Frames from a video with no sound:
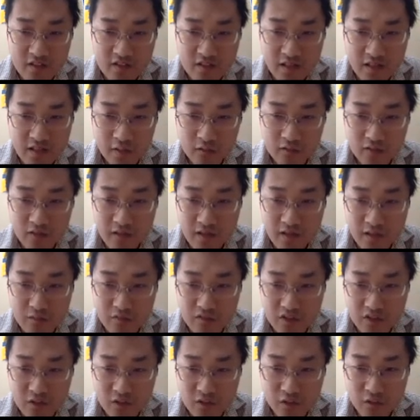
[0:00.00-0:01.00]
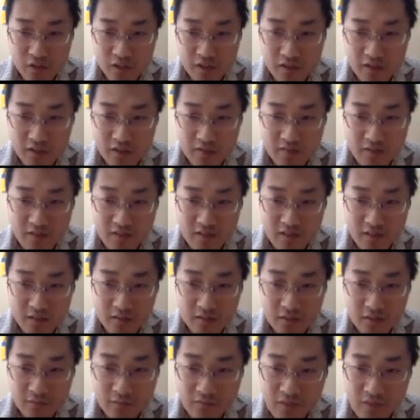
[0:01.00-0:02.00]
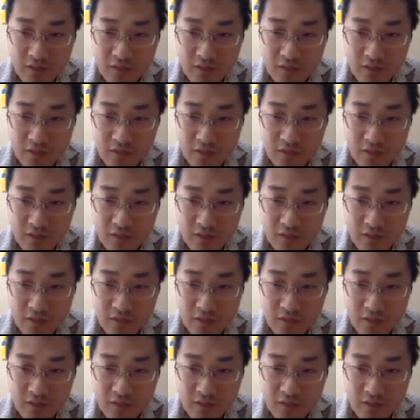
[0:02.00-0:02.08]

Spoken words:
this out, M0, I take this out.